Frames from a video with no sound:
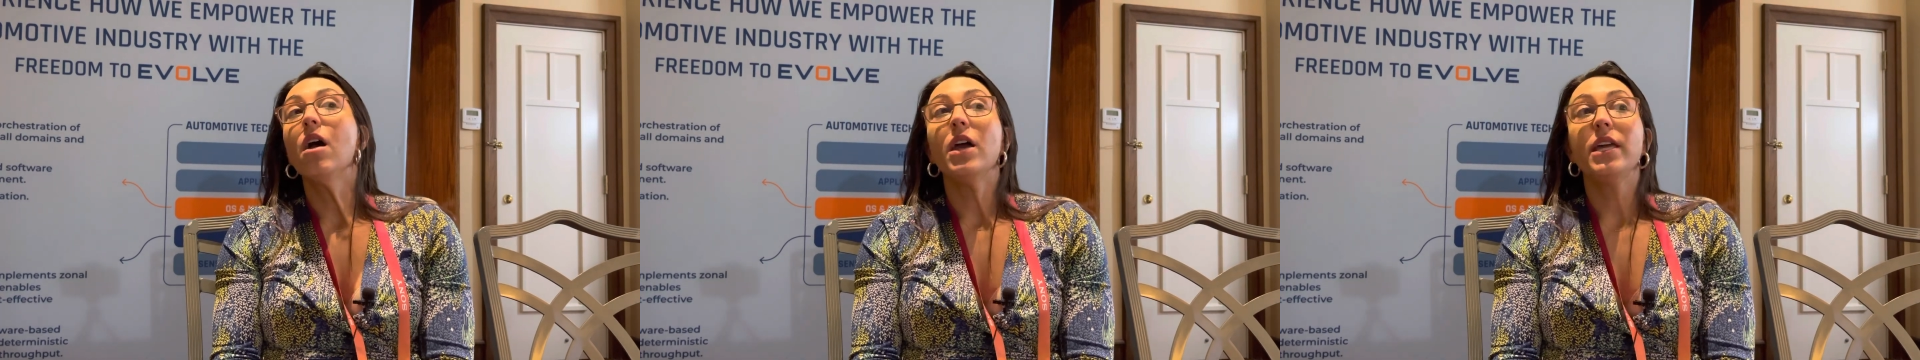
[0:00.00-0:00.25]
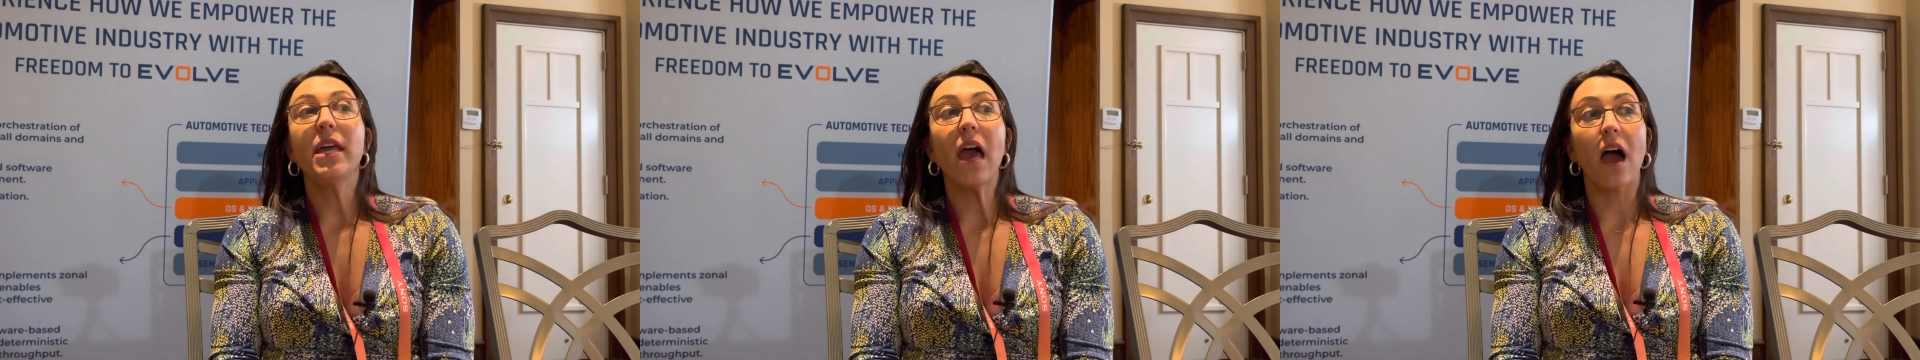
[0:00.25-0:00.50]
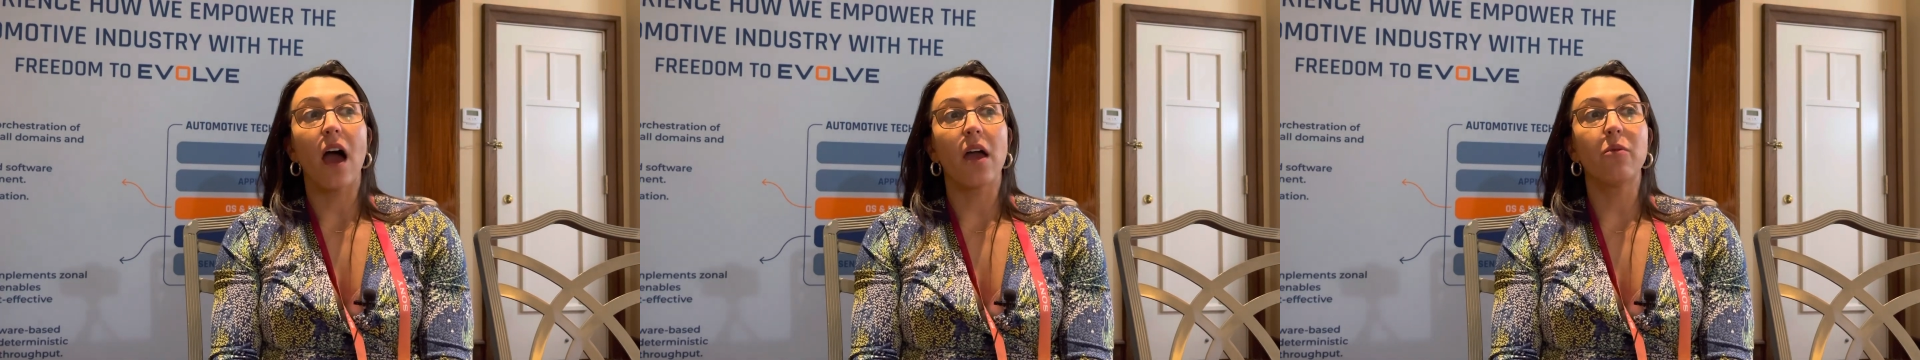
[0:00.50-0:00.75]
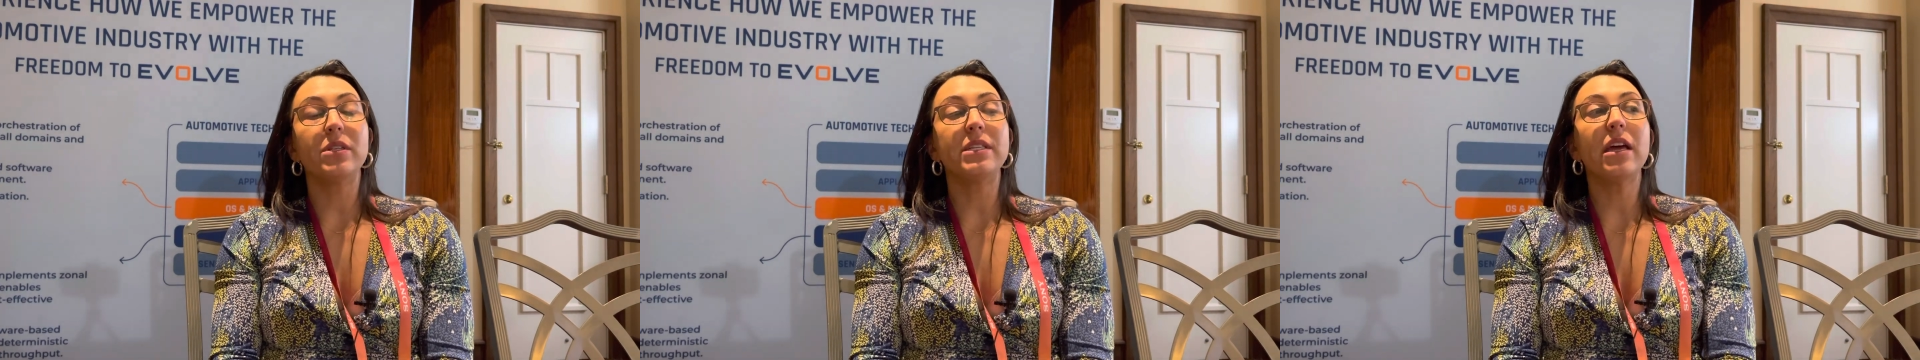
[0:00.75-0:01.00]
Yeah, I
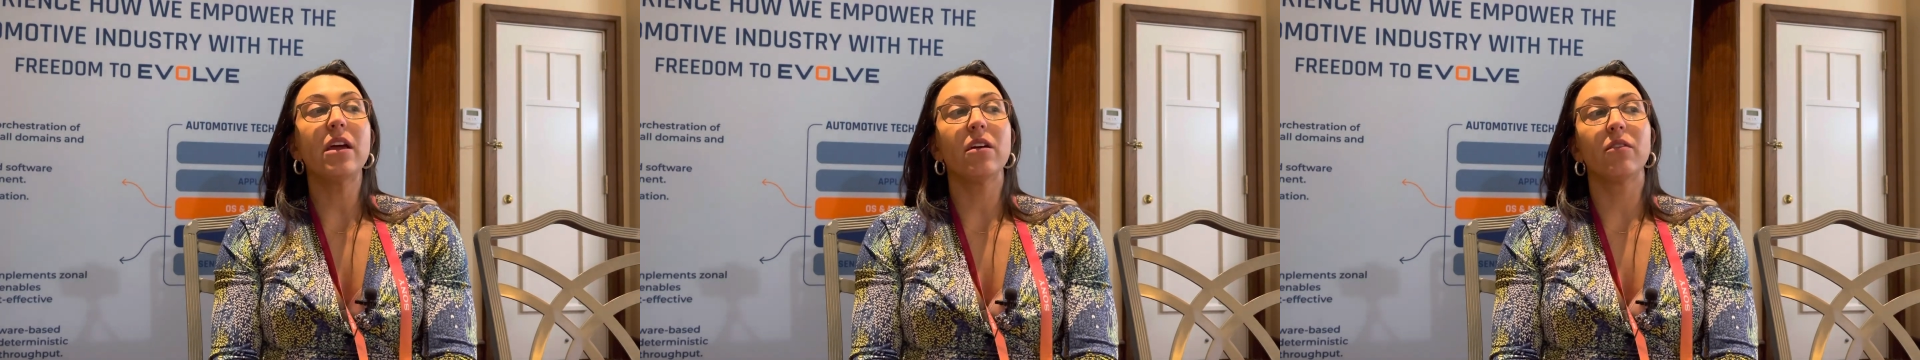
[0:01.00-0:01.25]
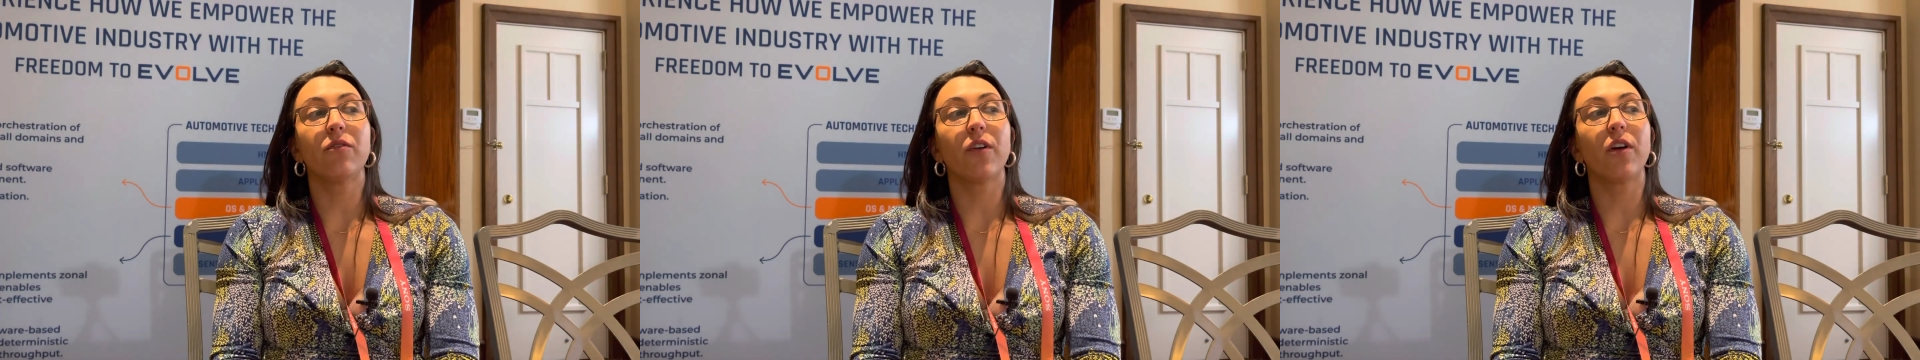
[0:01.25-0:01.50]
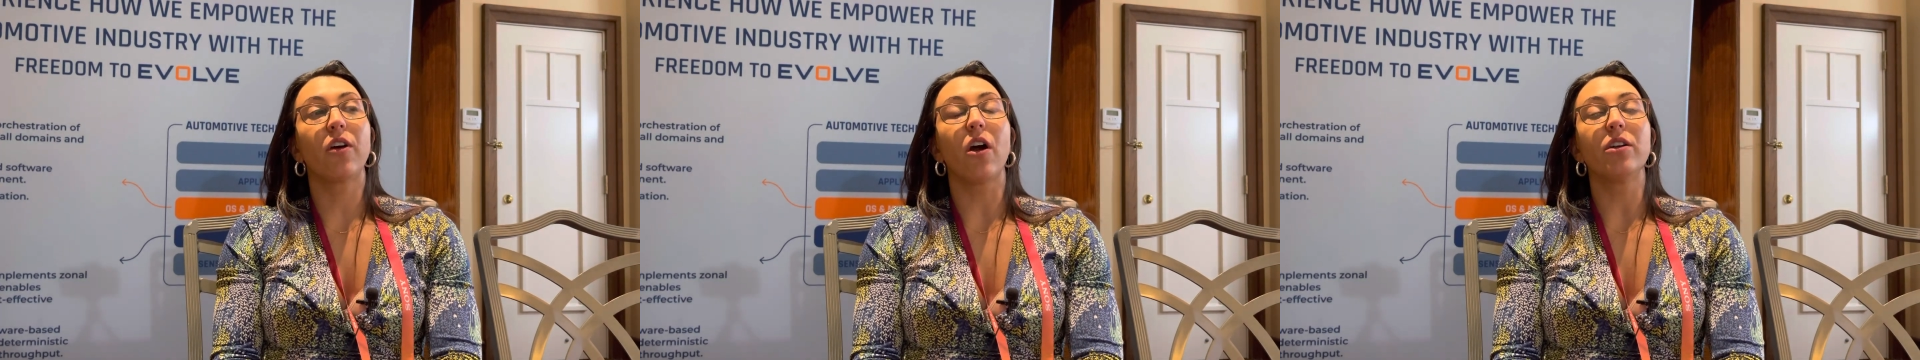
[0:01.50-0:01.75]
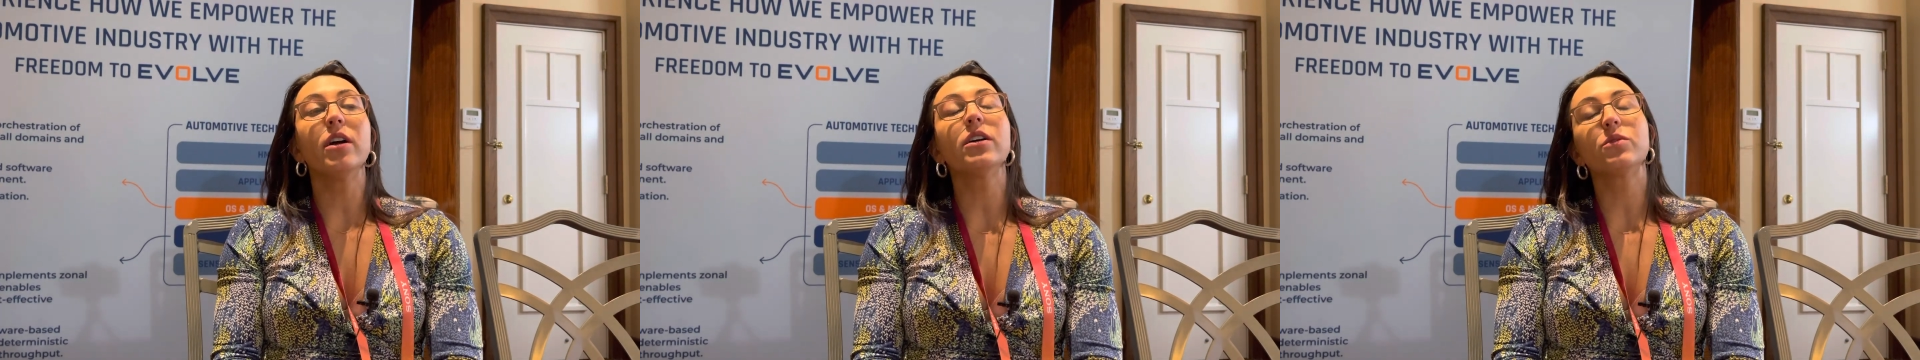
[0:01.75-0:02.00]
would say for
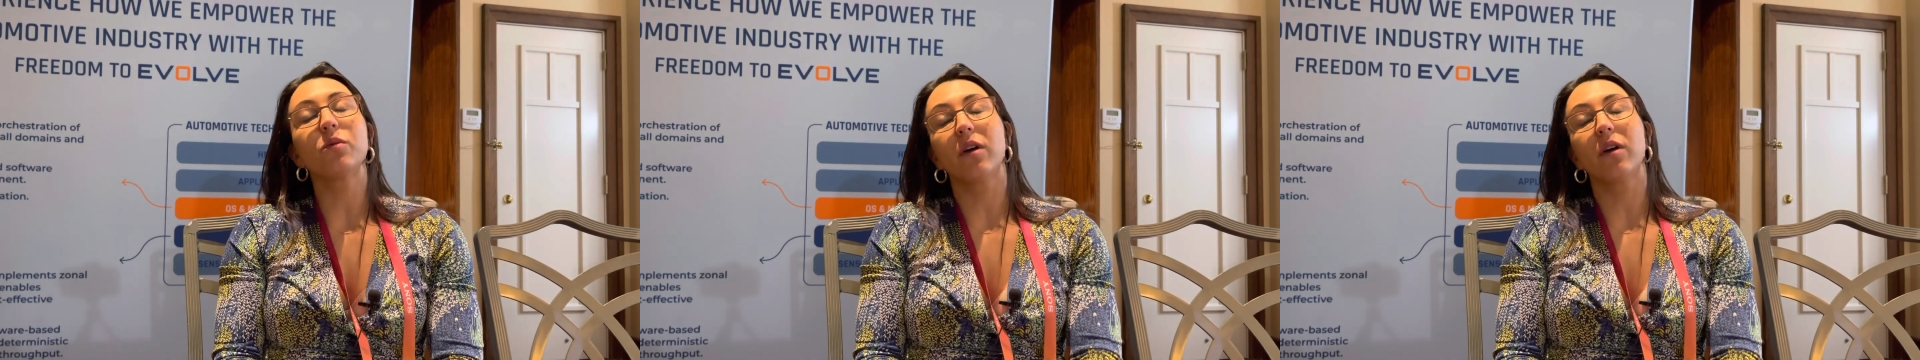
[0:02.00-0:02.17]
GuardKnox,